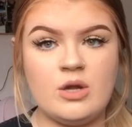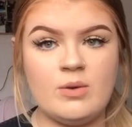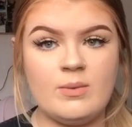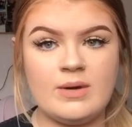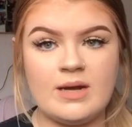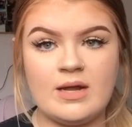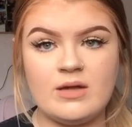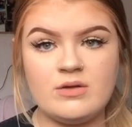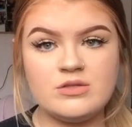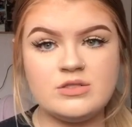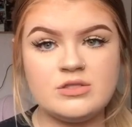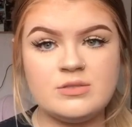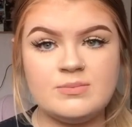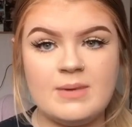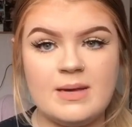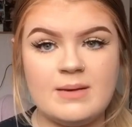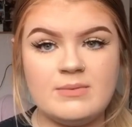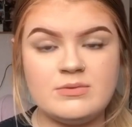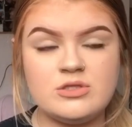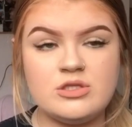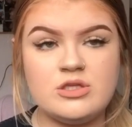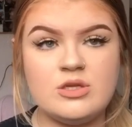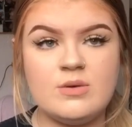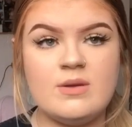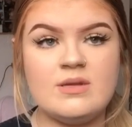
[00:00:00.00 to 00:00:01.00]
one else to be able
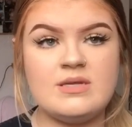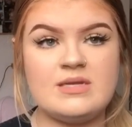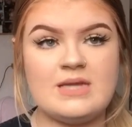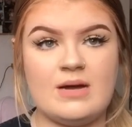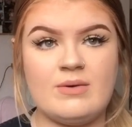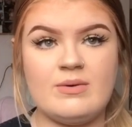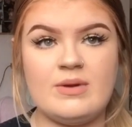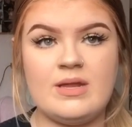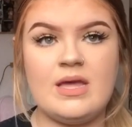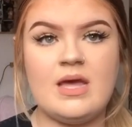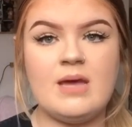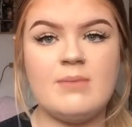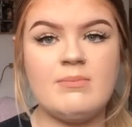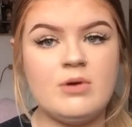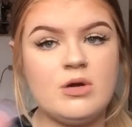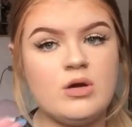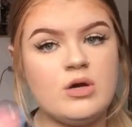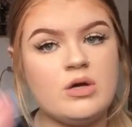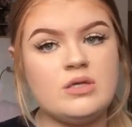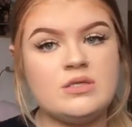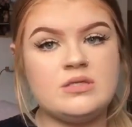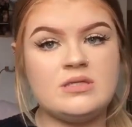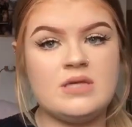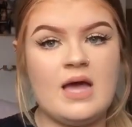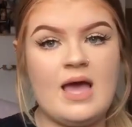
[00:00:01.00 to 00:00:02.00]
to do it down here,
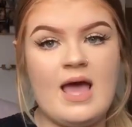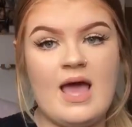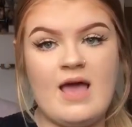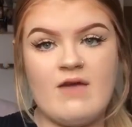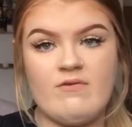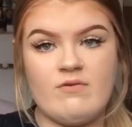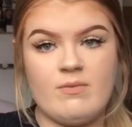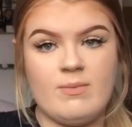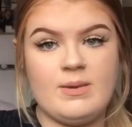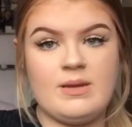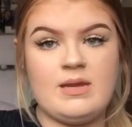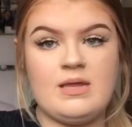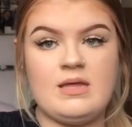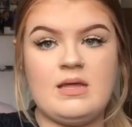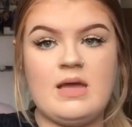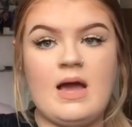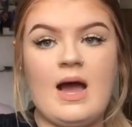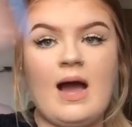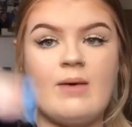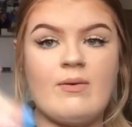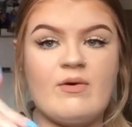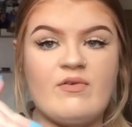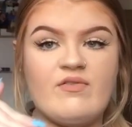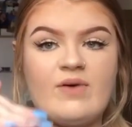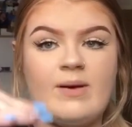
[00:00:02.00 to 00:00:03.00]
because
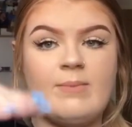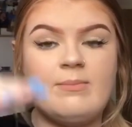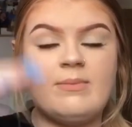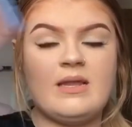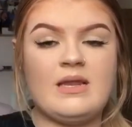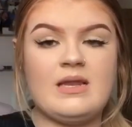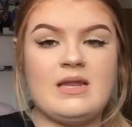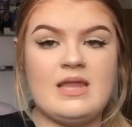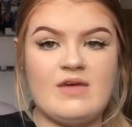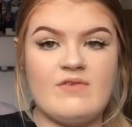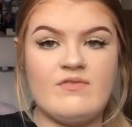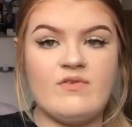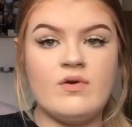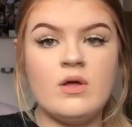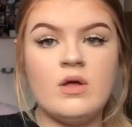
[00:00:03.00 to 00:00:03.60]
our family live